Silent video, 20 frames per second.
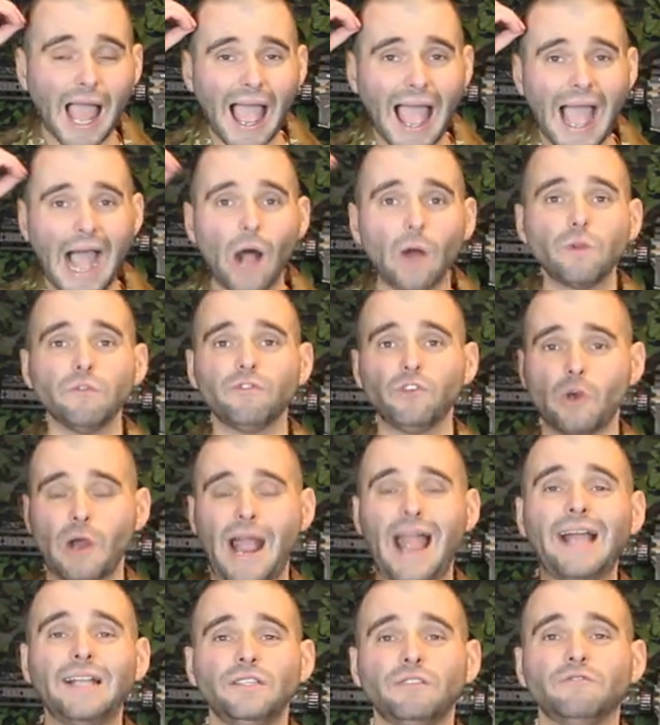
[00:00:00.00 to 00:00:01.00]
out of your
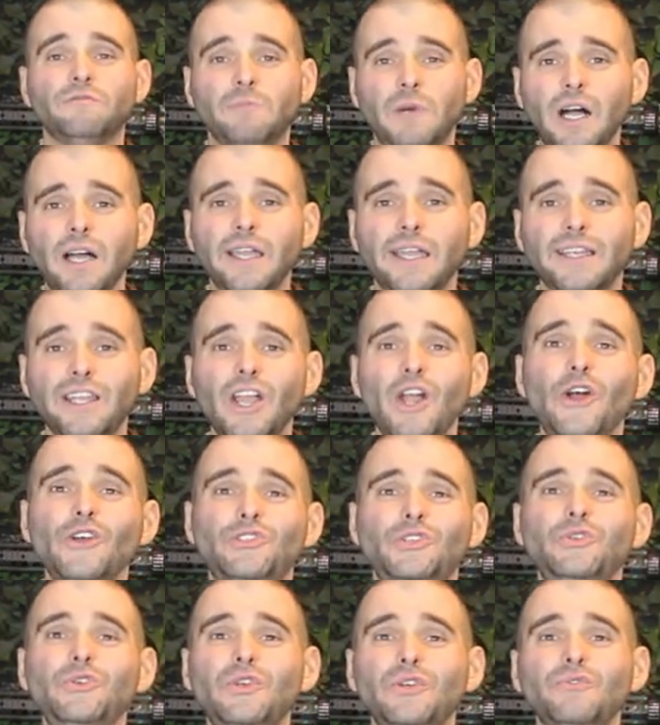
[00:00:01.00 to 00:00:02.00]
active mind
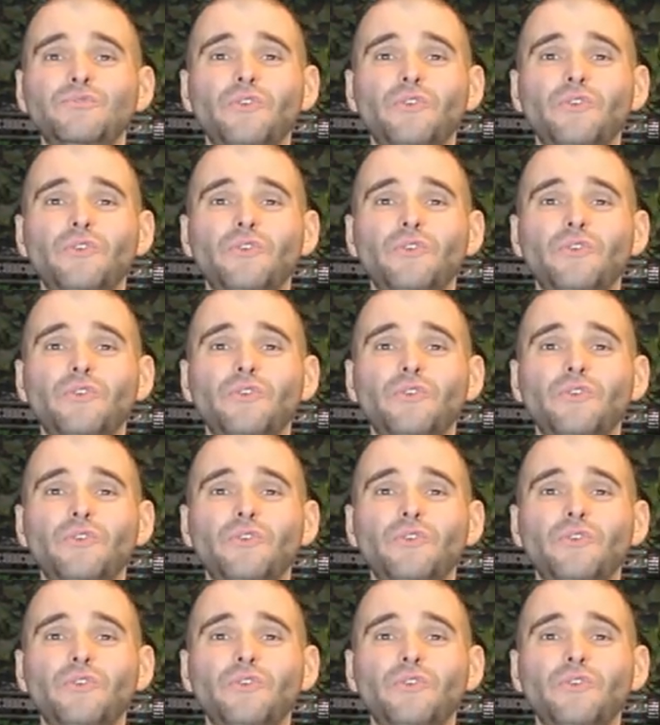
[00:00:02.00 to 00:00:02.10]
so you can